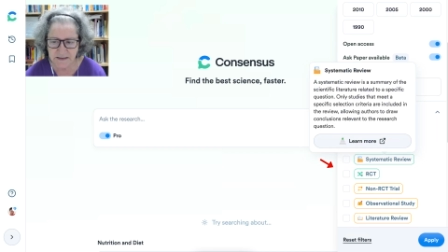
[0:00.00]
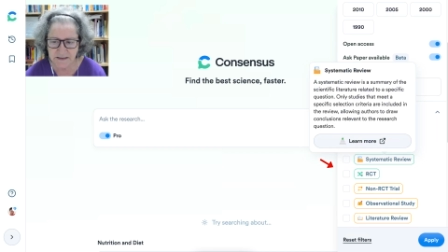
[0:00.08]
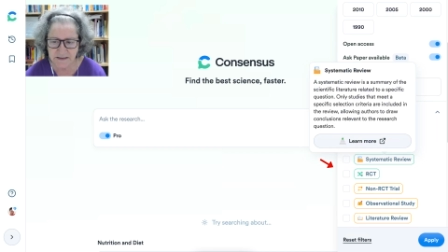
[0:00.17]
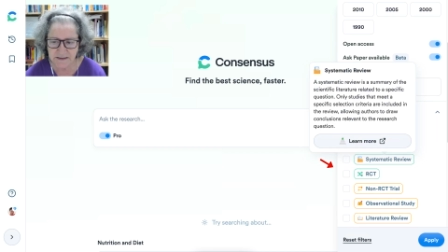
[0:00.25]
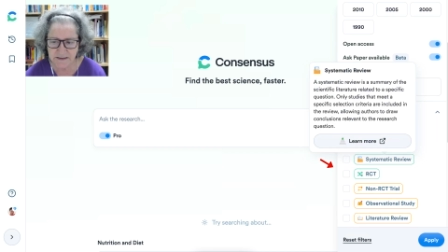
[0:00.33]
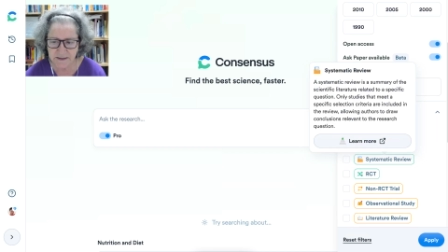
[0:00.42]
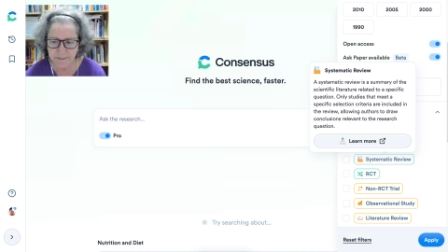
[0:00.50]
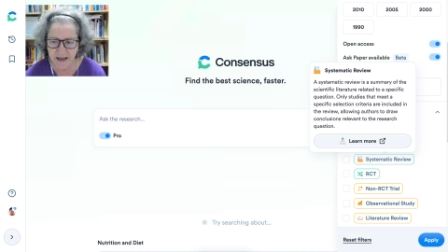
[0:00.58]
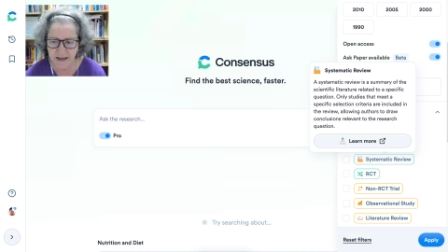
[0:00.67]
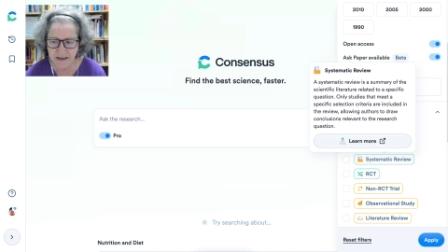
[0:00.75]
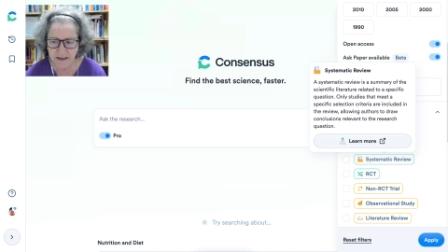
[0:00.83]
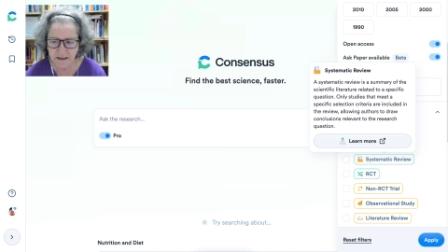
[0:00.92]

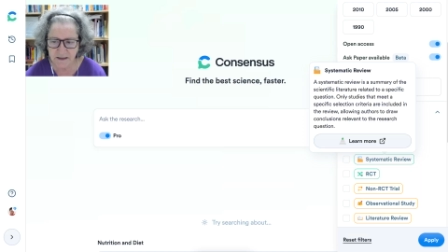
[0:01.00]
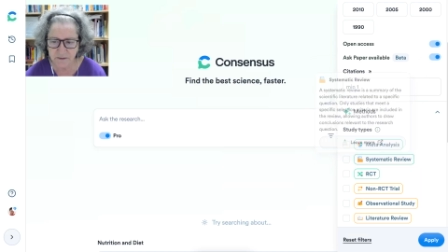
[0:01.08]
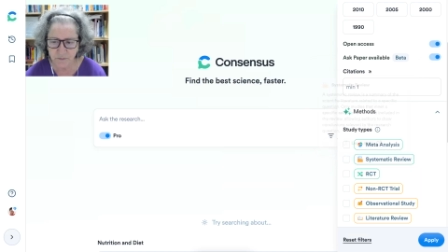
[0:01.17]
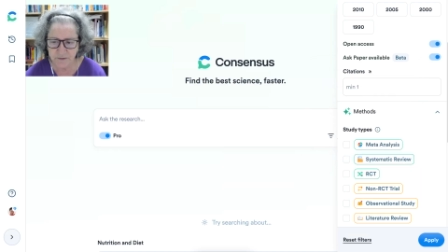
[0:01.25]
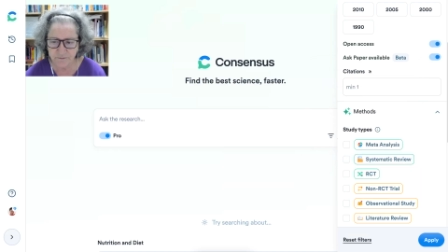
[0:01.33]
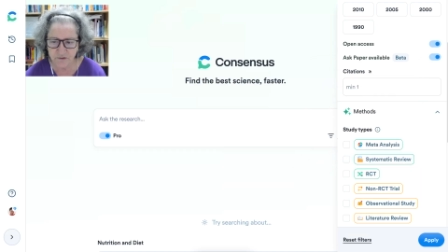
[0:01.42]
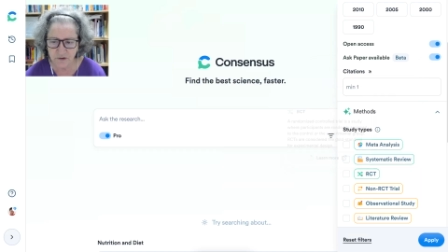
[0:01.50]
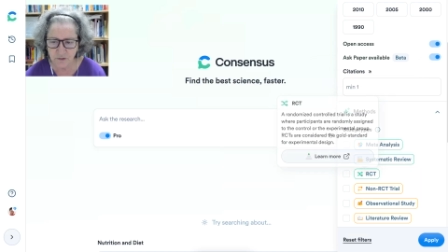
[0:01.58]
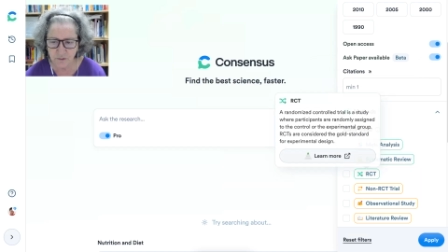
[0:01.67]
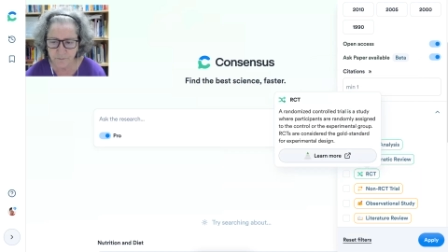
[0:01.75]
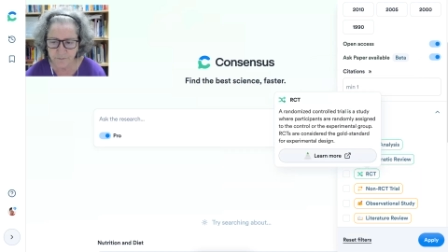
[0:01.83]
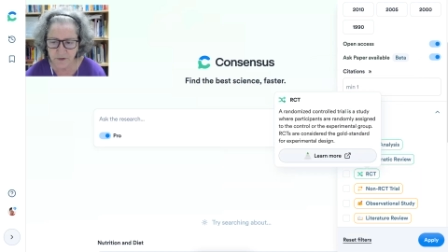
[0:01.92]
systematic
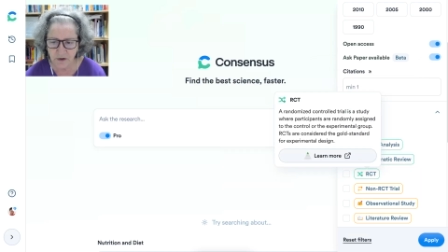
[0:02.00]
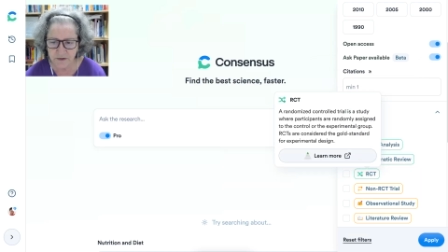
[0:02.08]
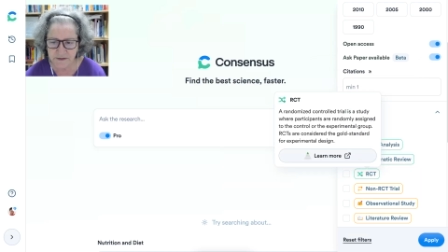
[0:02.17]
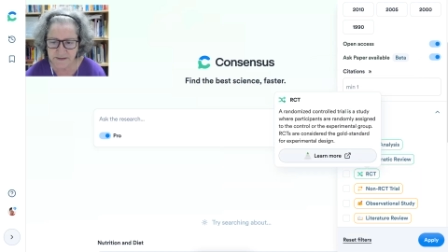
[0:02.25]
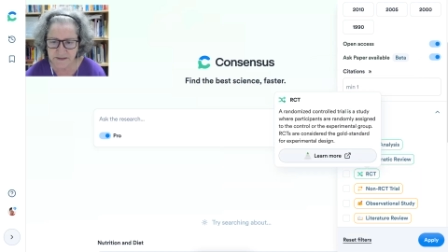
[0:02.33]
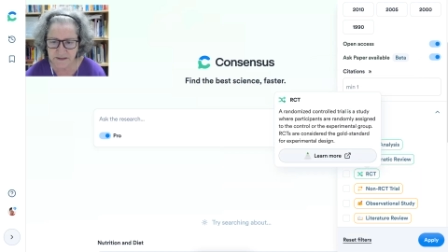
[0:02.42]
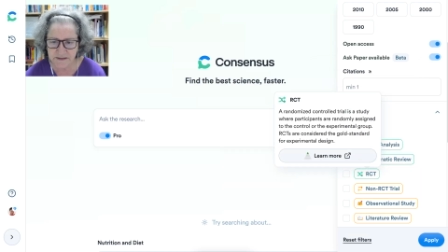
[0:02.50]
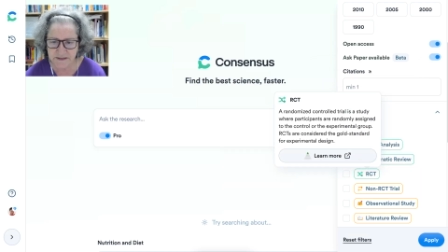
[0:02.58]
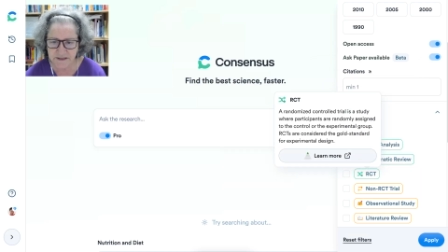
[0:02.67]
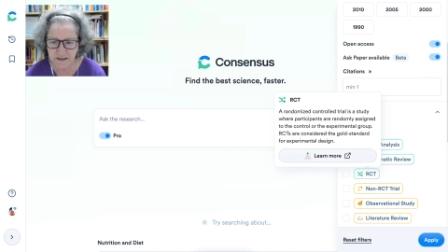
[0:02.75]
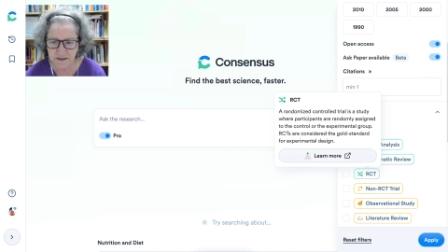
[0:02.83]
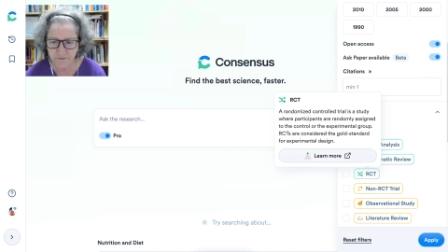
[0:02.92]
review,
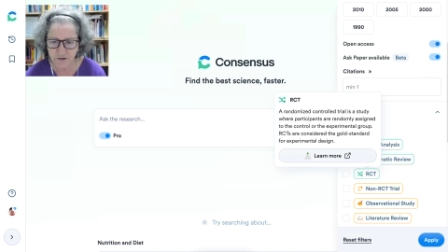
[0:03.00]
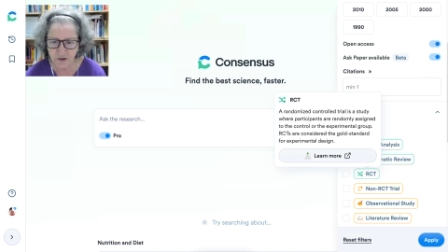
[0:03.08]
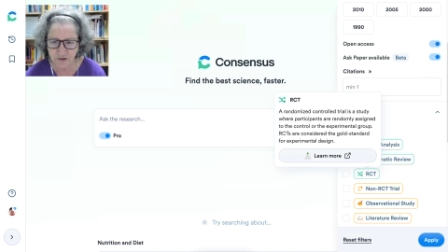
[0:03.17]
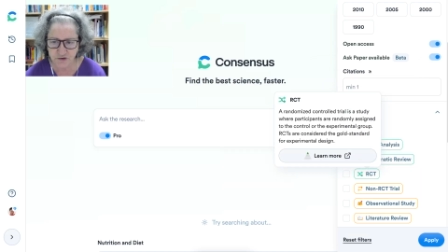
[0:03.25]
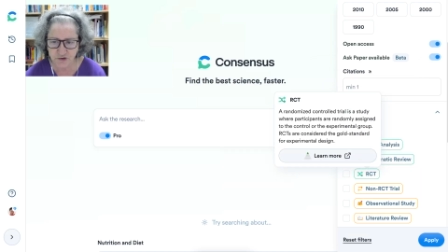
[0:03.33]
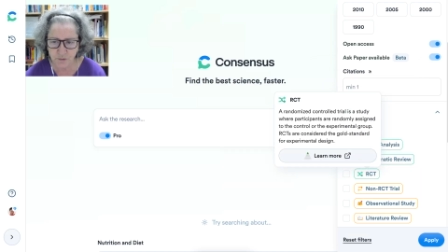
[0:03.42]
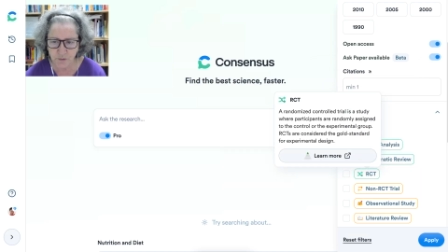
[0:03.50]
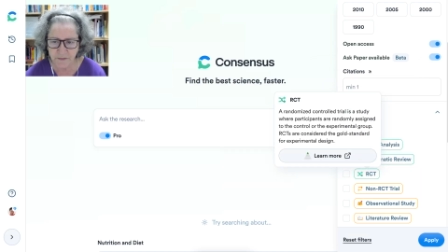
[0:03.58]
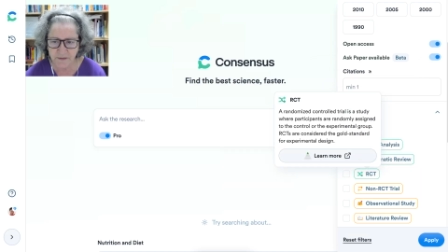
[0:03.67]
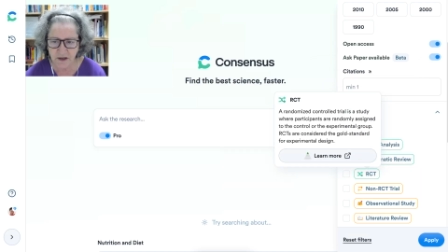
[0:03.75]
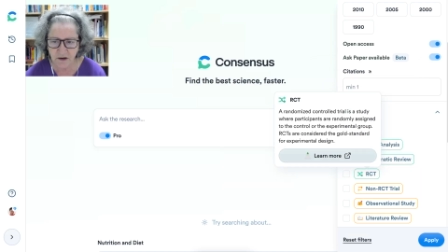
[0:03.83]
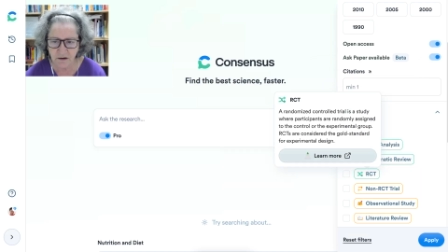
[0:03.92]
RCT, and if you're not sure
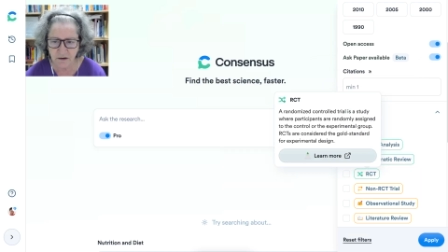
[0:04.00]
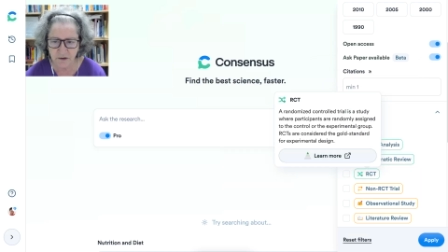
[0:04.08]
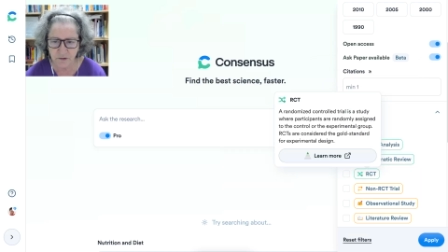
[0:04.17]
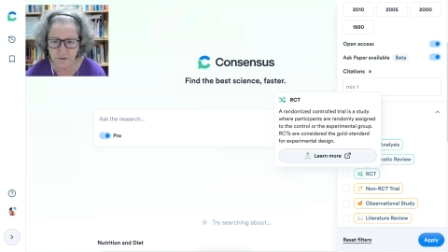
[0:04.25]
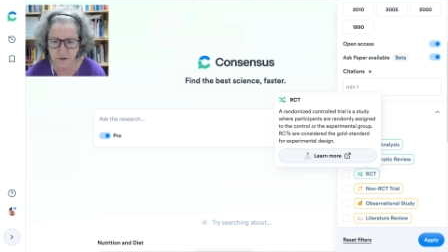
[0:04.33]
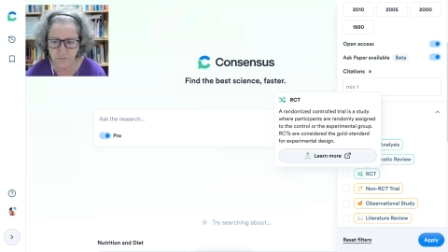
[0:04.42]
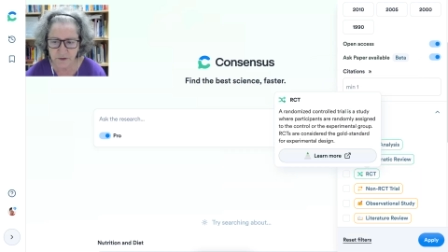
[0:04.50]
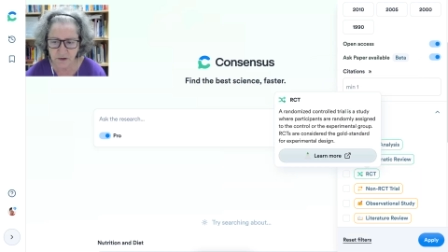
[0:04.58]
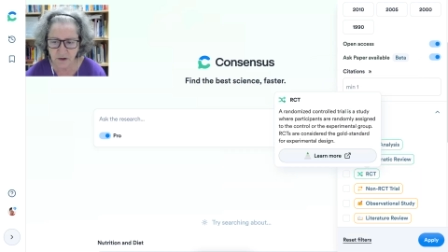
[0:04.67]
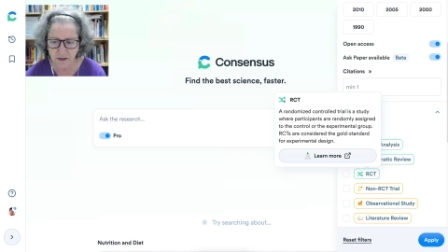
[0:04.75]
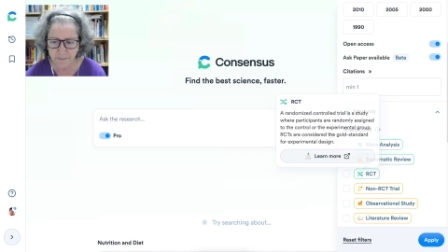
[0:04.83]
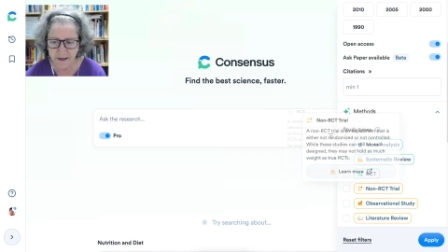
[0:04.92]
what they are, you can read
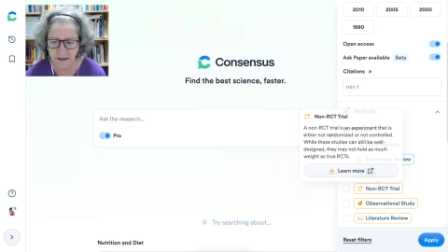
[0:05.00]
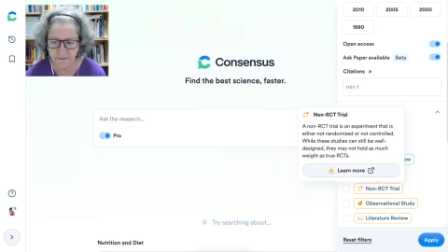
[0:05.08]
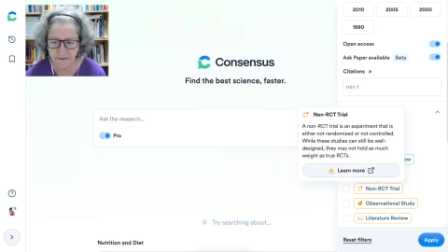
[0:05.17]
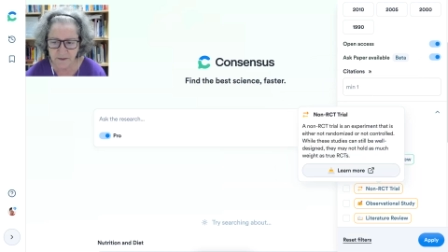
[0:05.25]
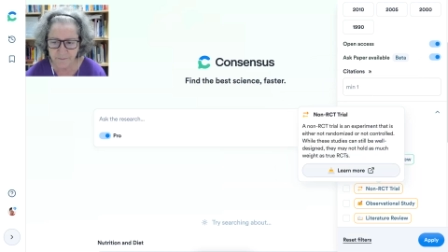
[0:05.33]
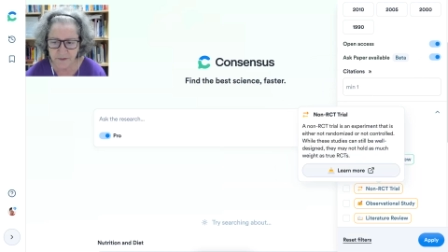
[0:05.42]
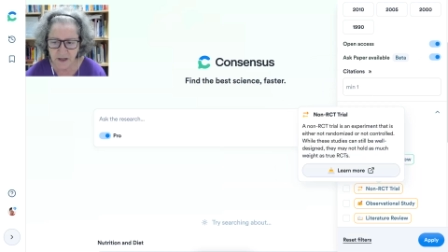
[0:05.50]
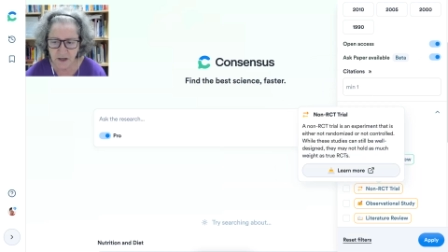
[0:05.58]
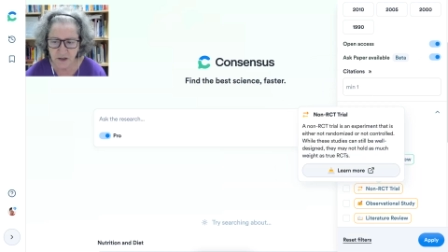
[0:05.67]
all about them.